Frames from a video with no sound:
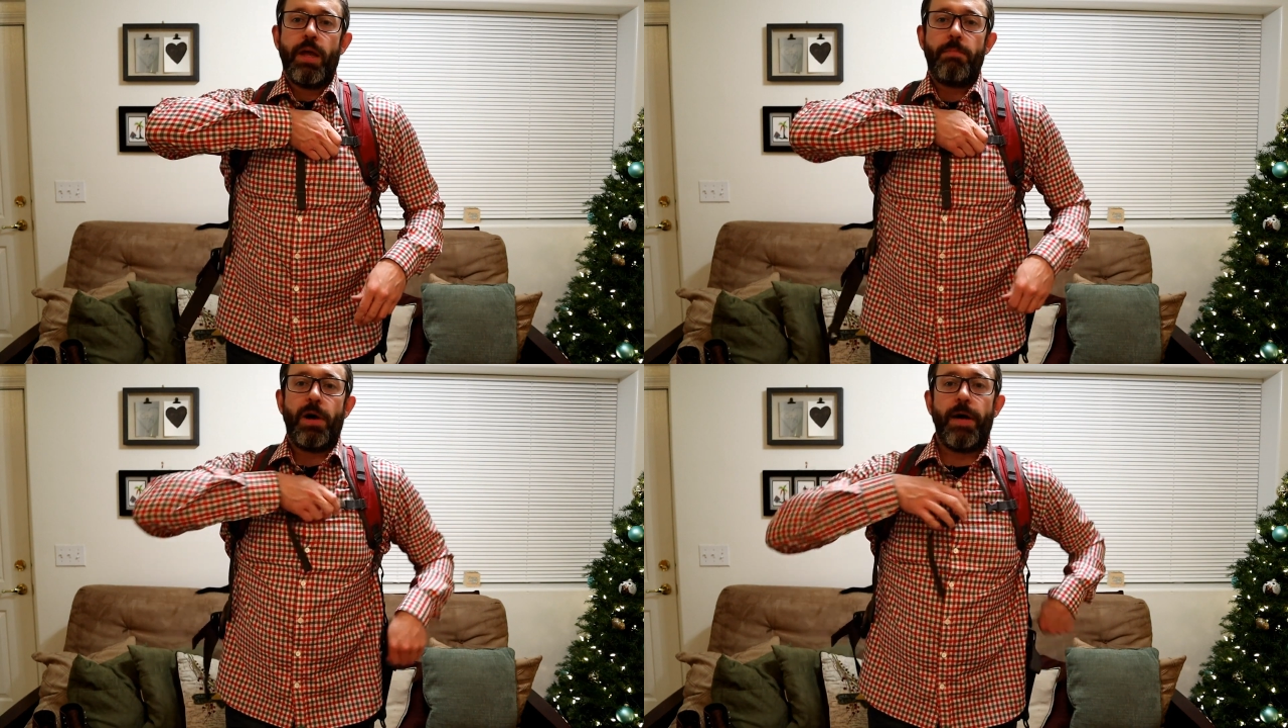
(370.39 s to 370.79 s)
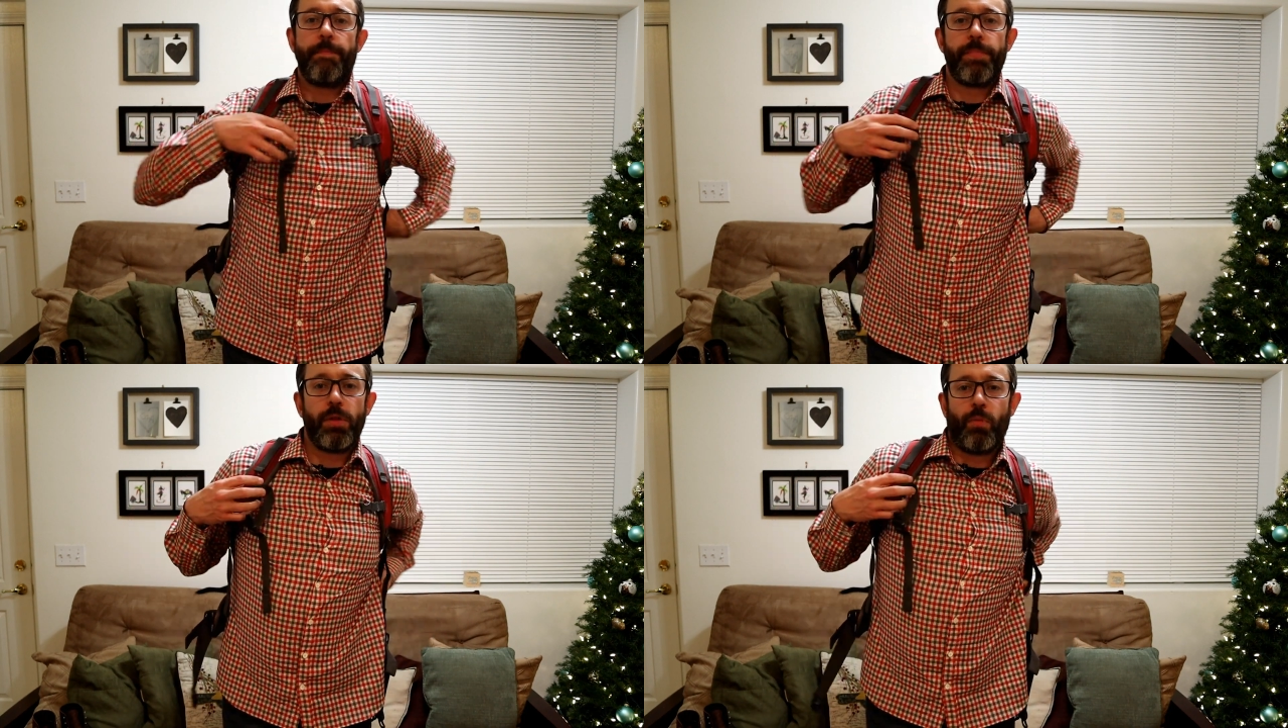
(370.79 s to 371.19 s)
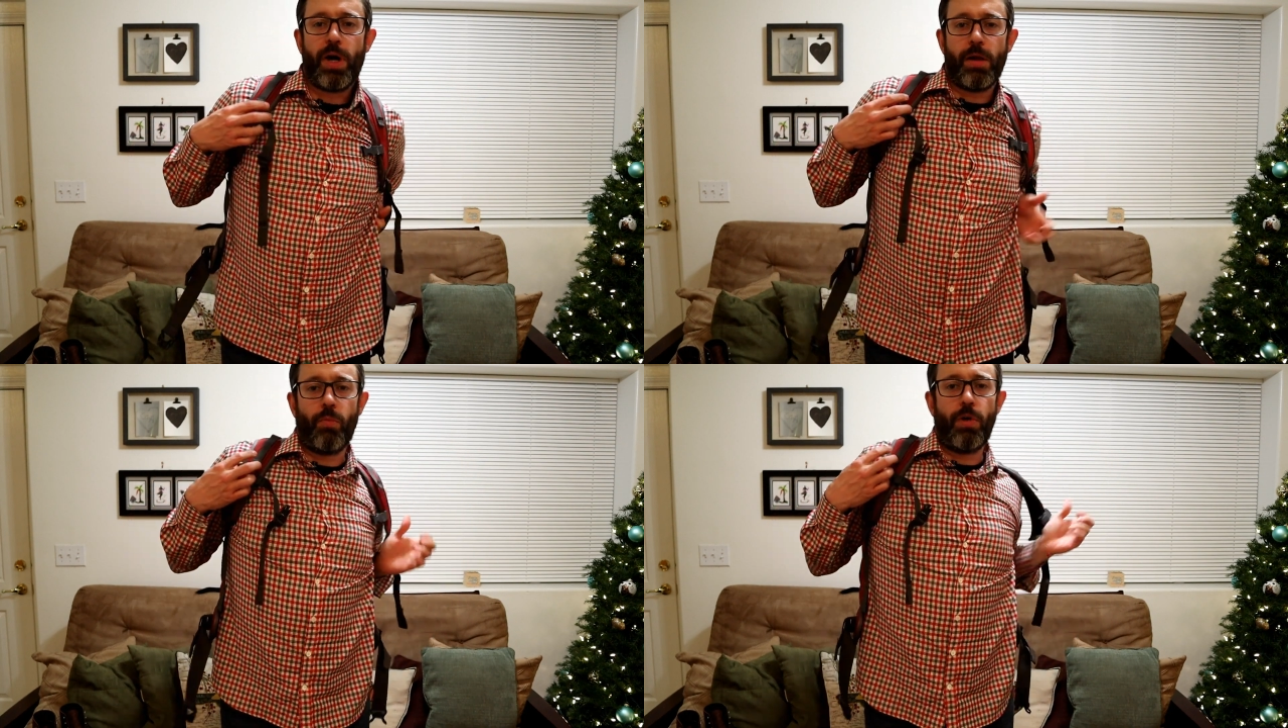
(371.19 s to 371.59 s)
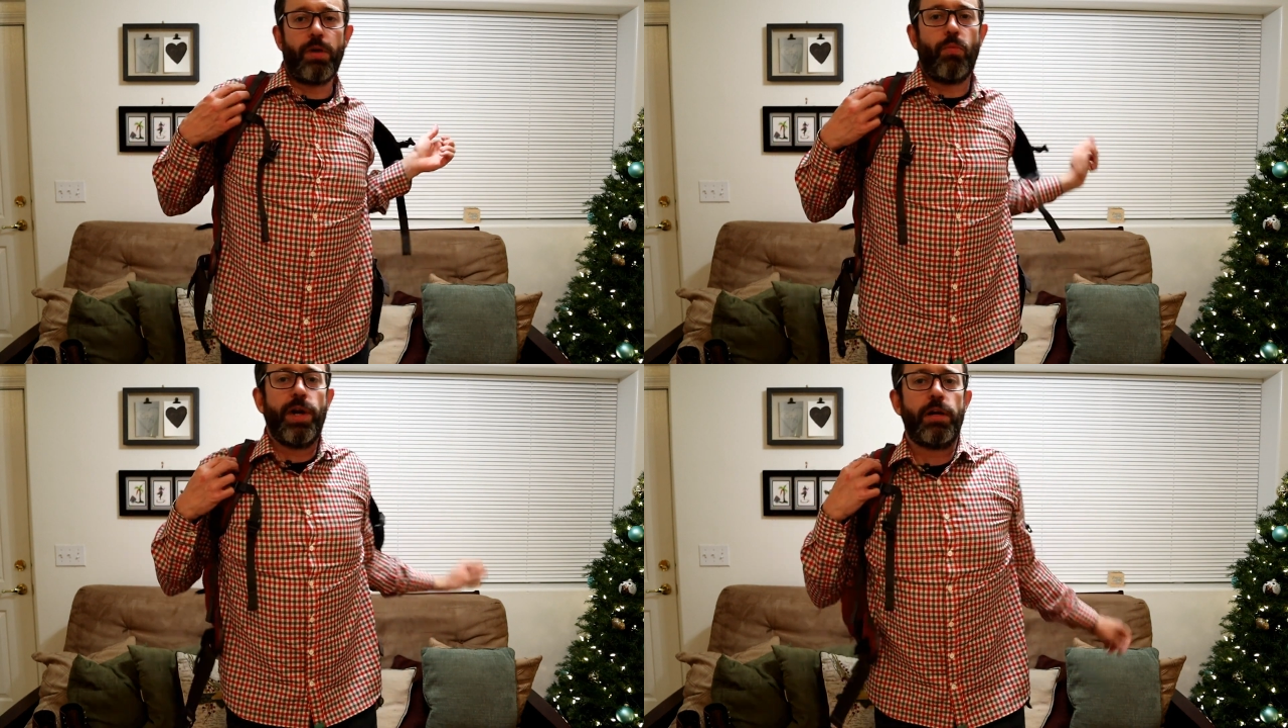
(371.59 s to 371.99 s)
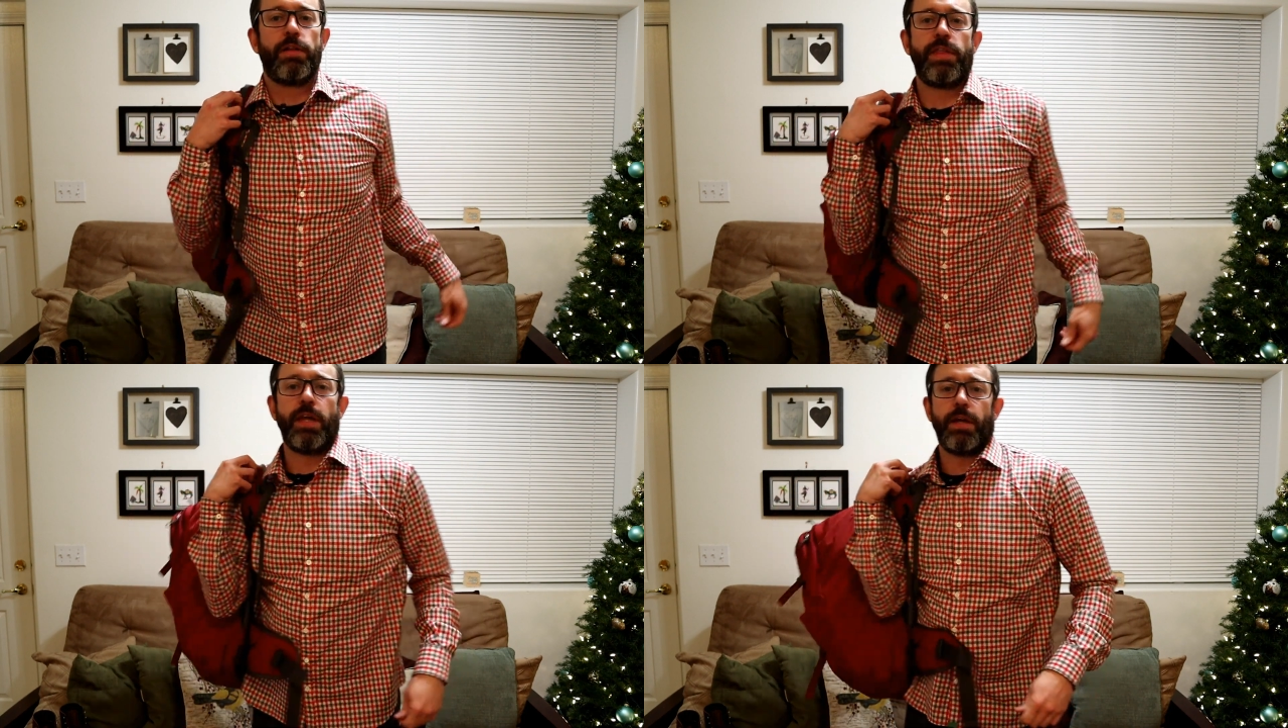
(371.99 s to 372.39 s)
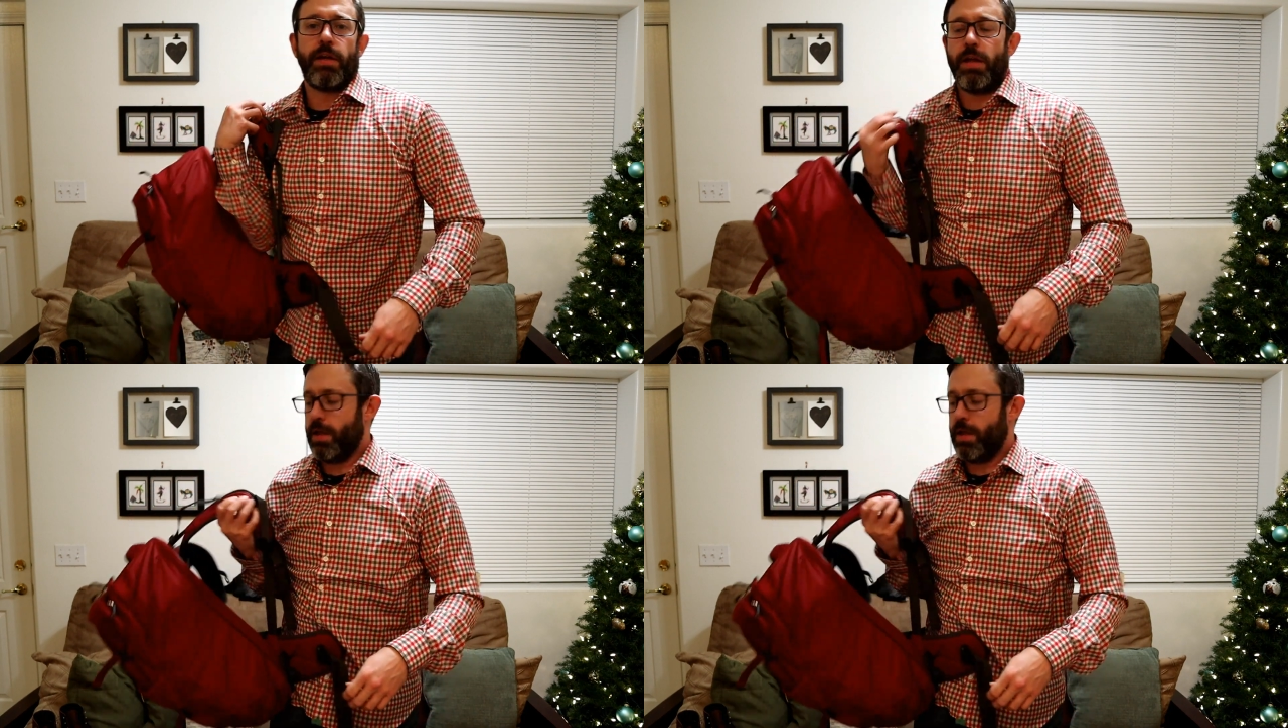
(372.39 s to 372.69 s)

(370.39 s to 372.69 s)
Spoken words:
But the one weird thing